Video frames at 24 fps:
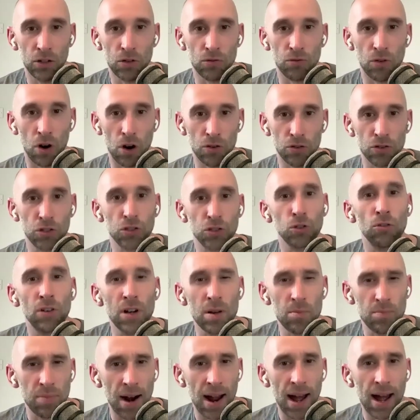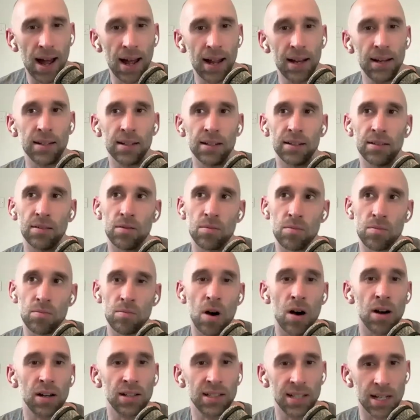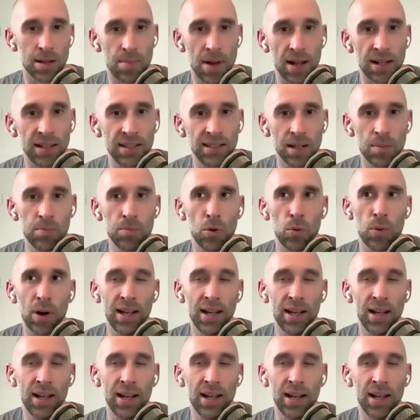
who wrote Story Brand and Marketing Made Simple,